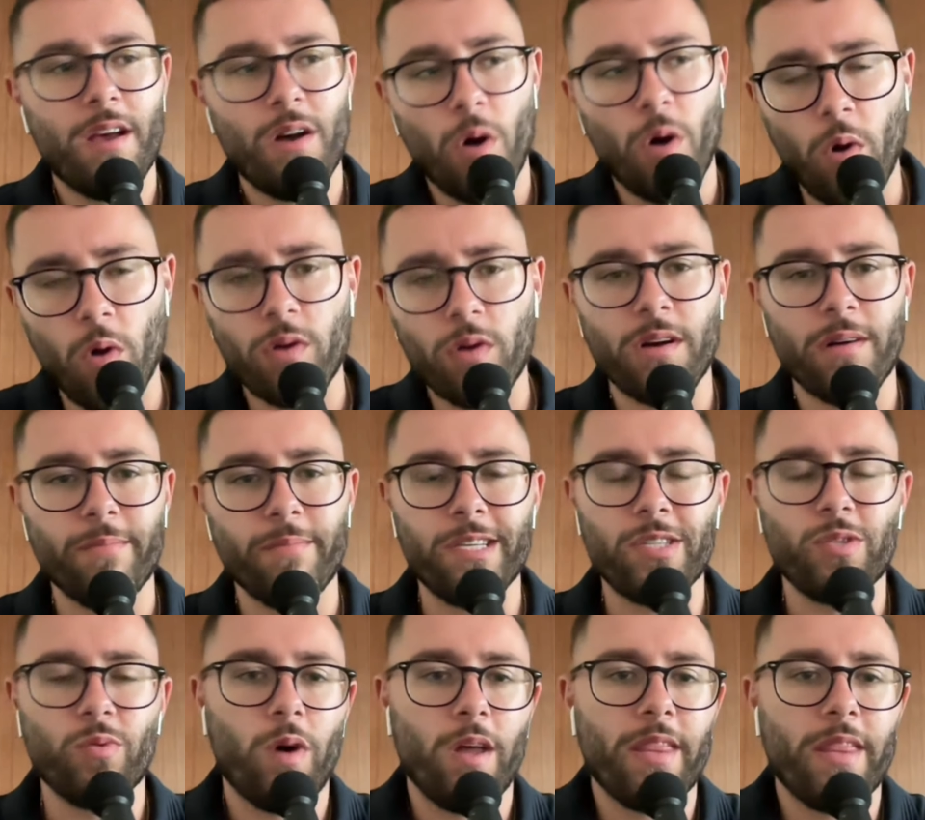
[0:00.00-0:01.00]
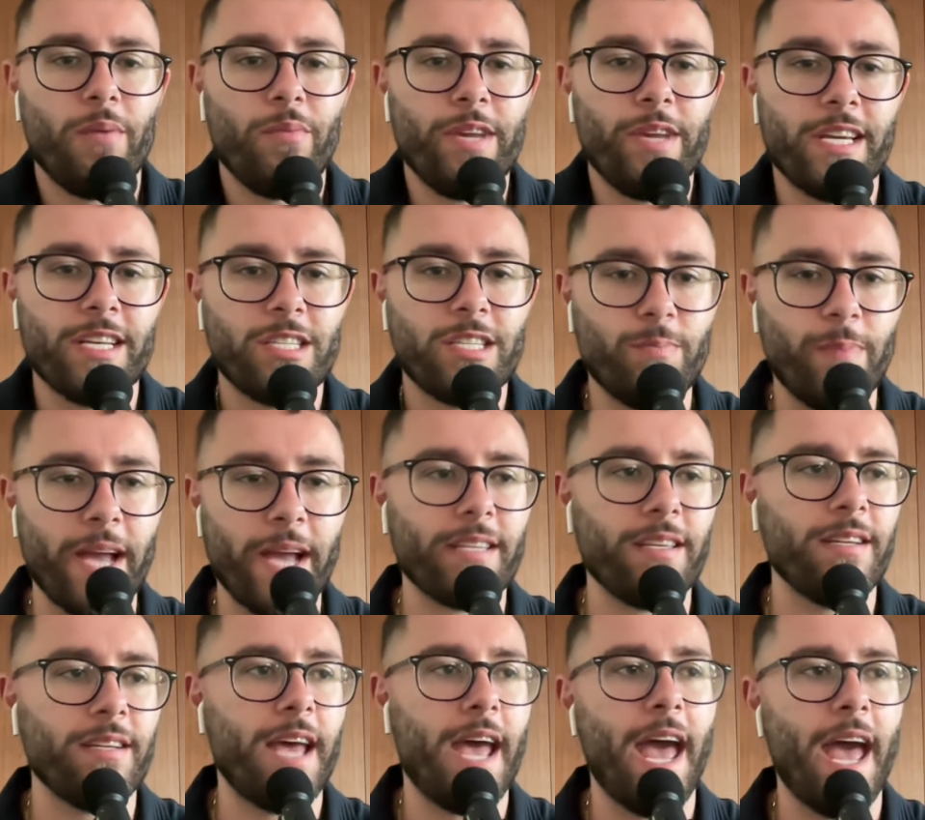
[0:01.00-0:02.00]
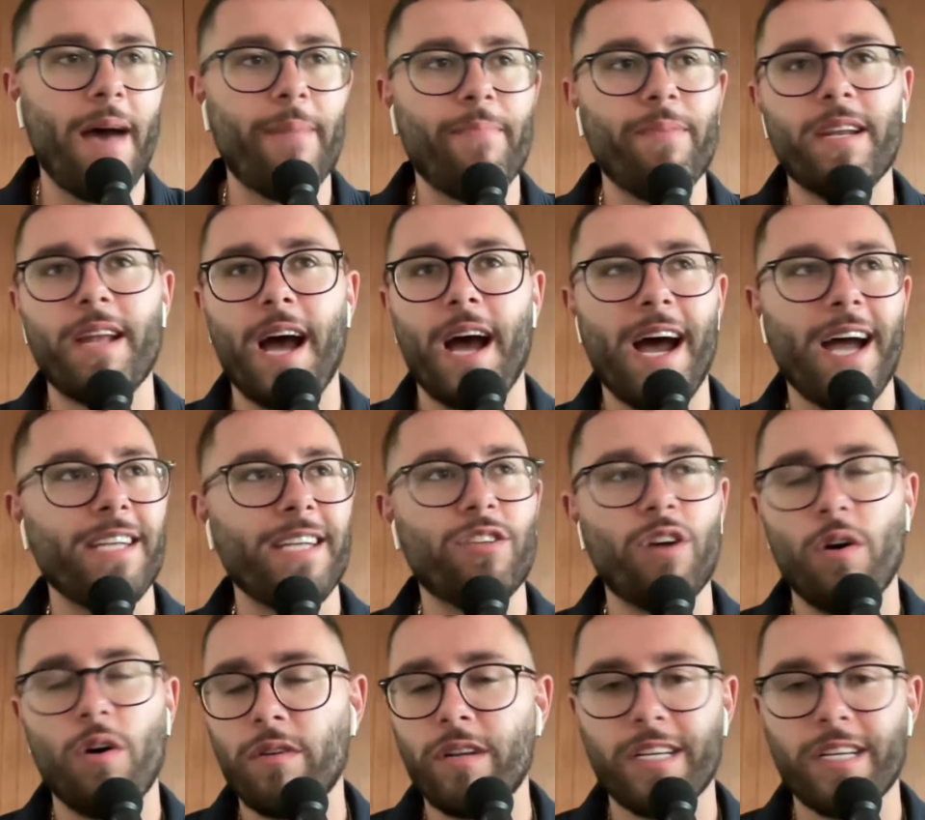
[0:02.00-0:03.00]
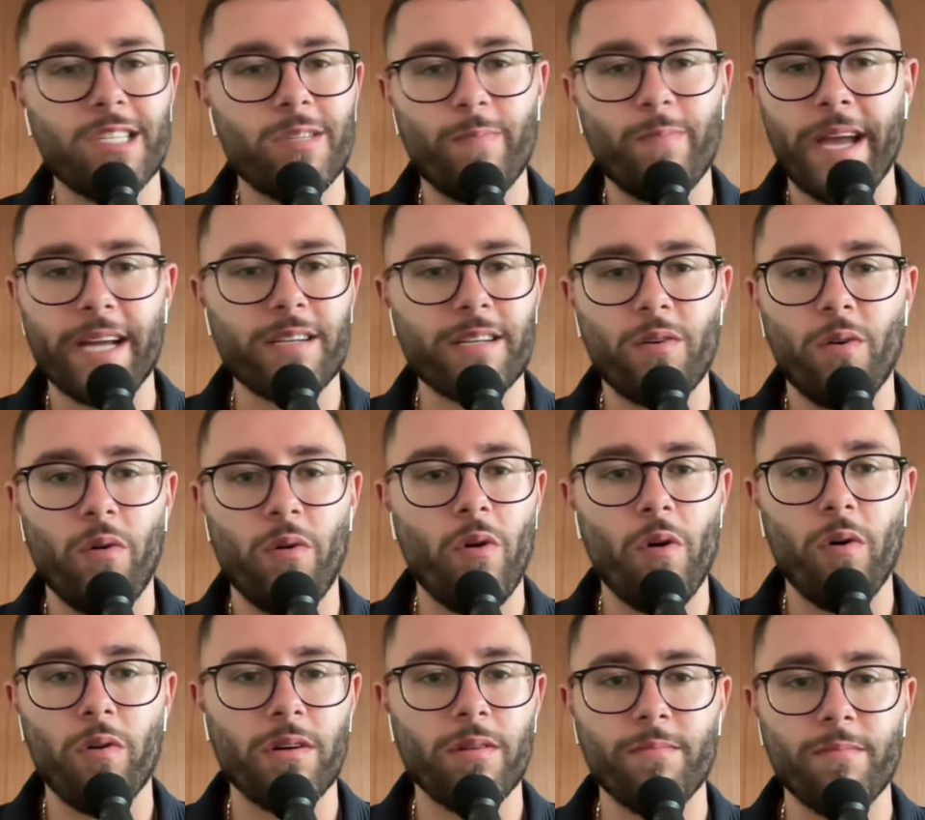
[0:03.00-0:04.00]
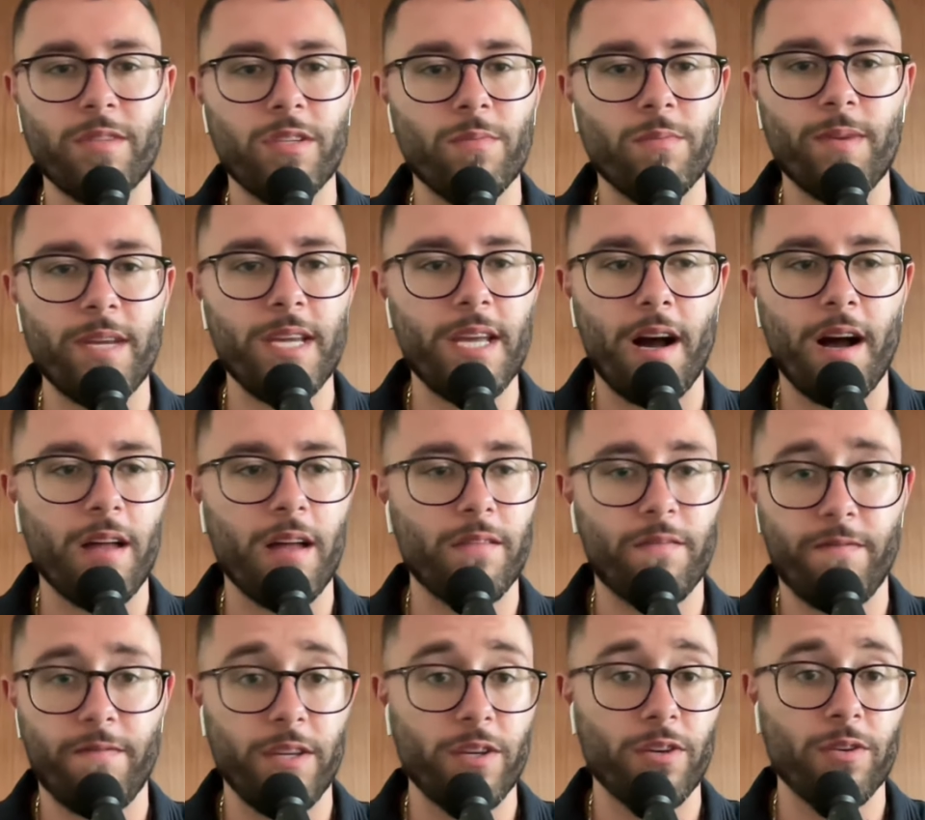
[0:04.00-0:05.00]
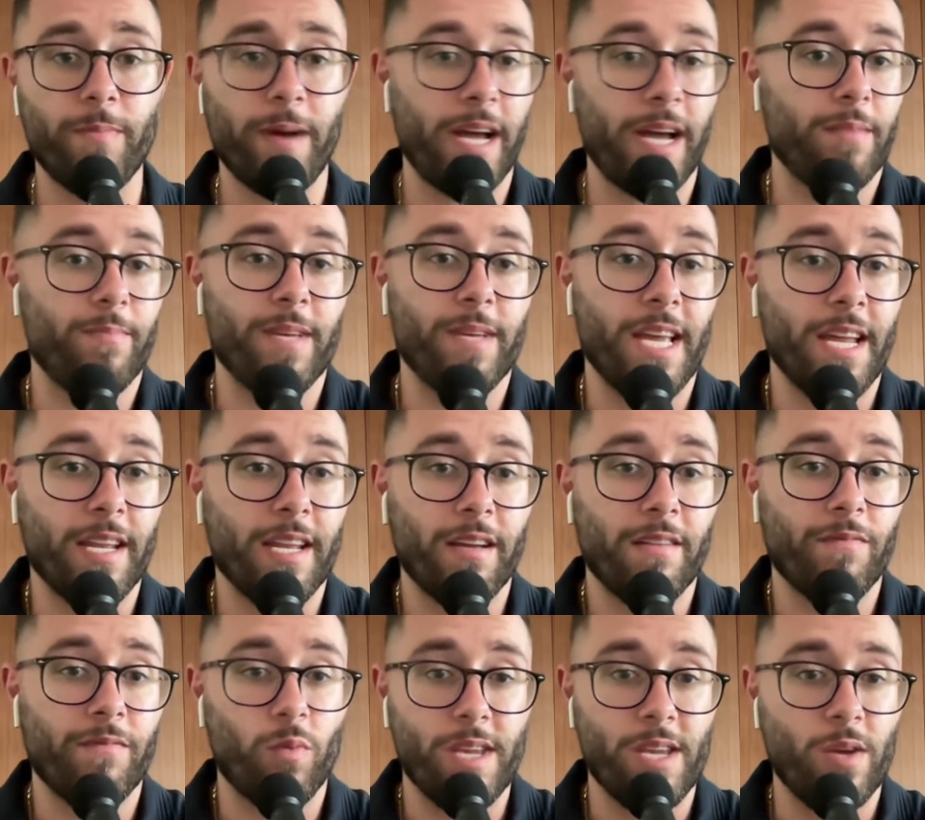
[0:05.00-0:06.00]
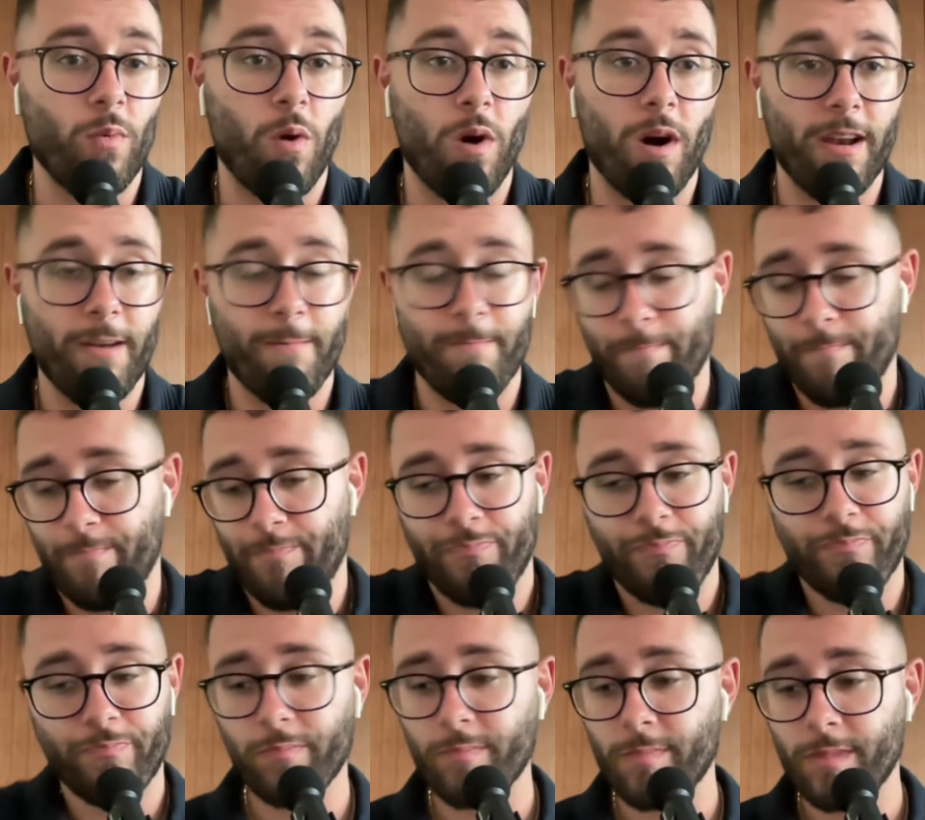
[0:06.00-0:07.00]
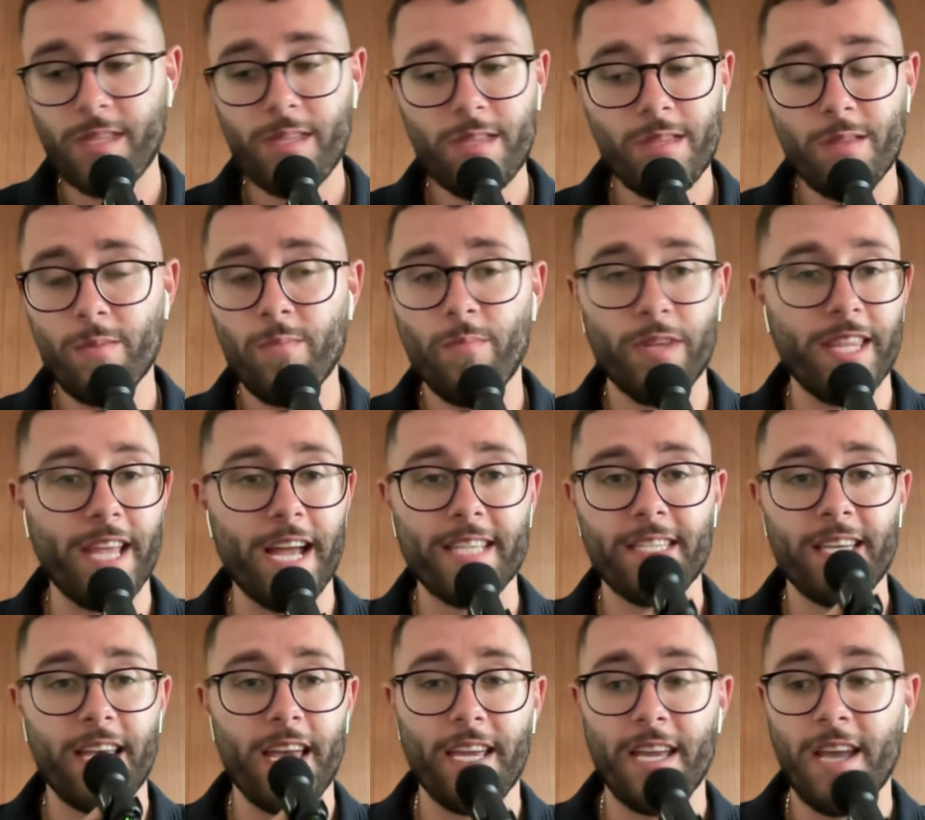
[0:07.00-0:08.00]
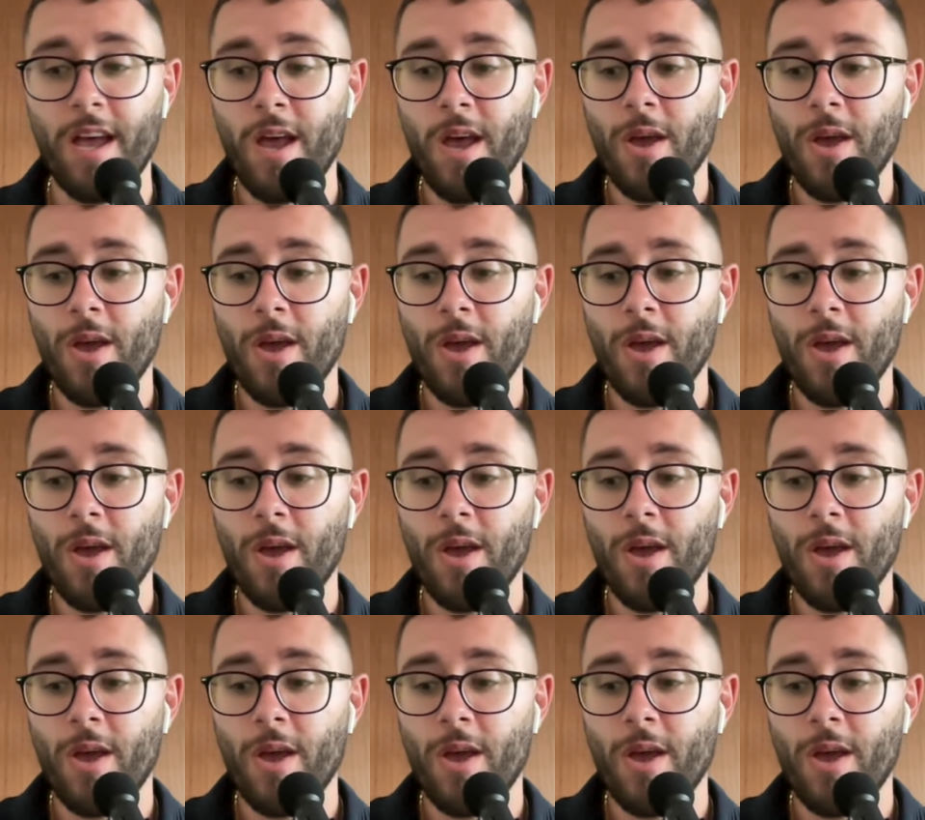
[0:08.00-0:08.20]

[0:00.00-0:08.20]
Holcomb is one that we expected to happen. I don't expect Cole Holcomb to be on the field by the beginning of week one, but that's a